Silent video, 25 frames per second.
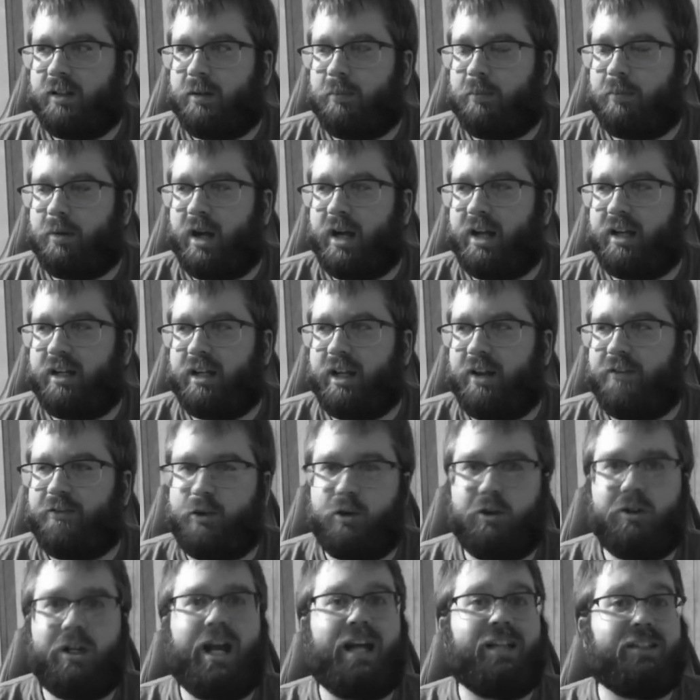But if
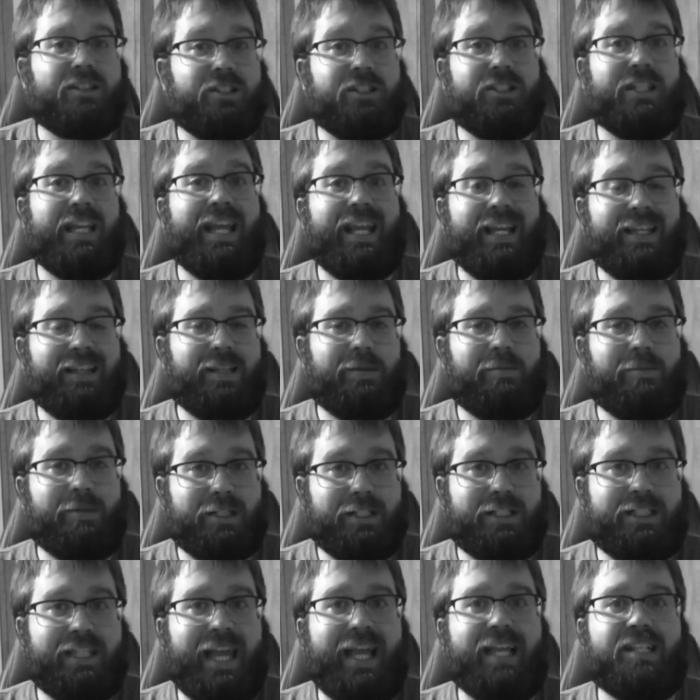you're not seeing the
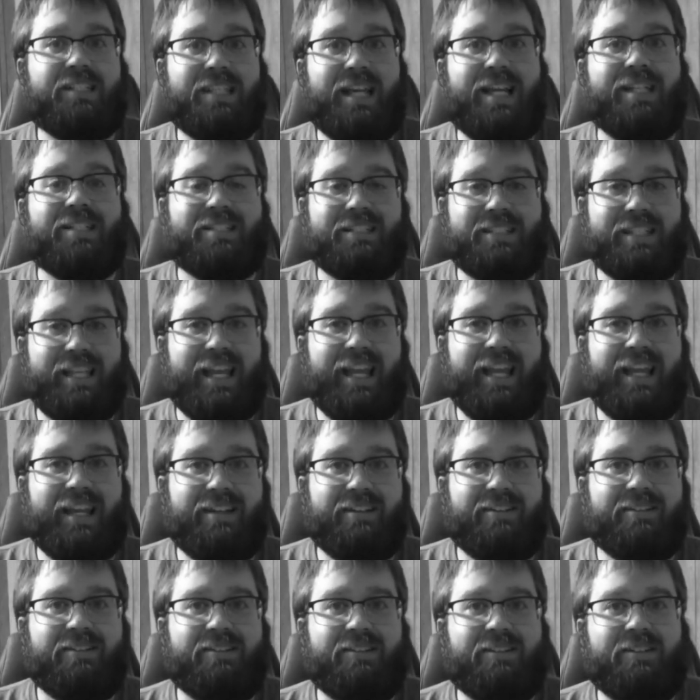mistakes, not
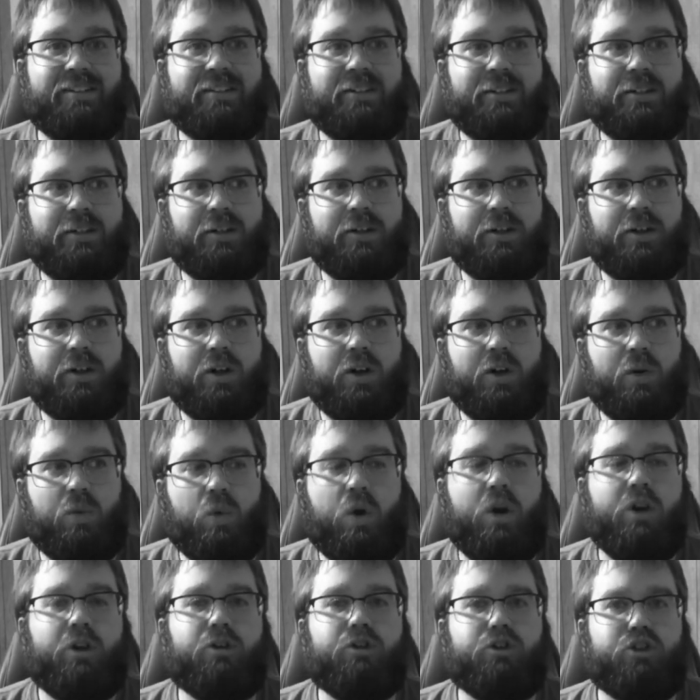seeing
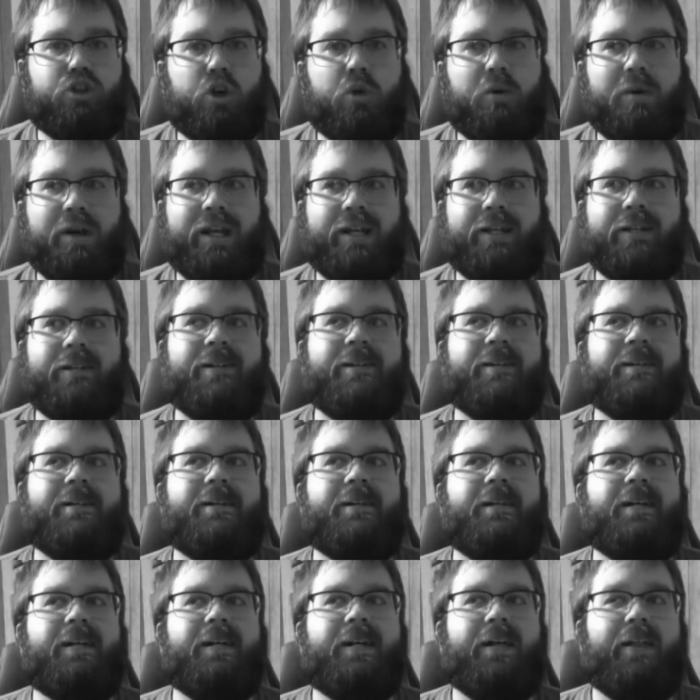what you're doing,
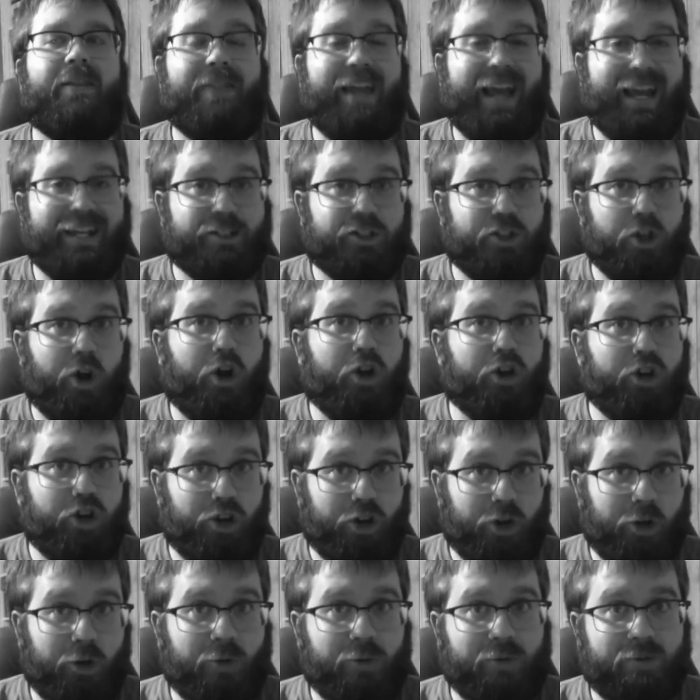that's on
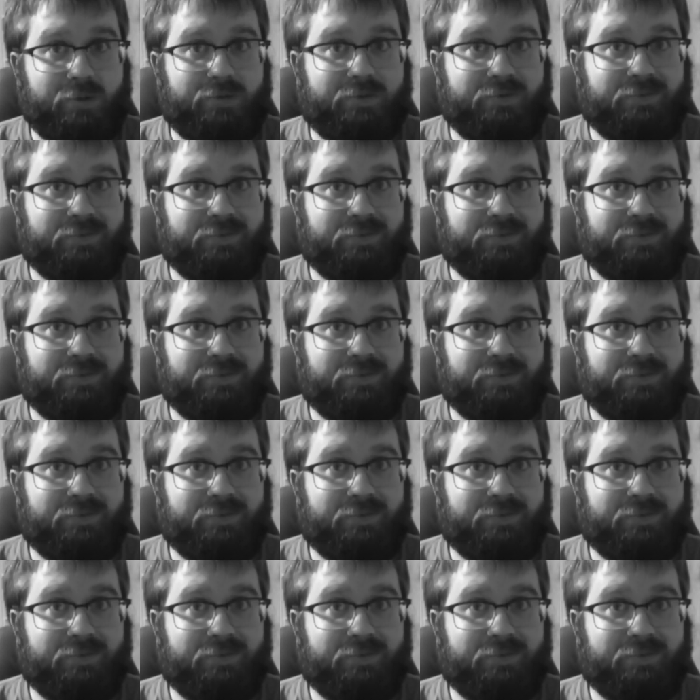you.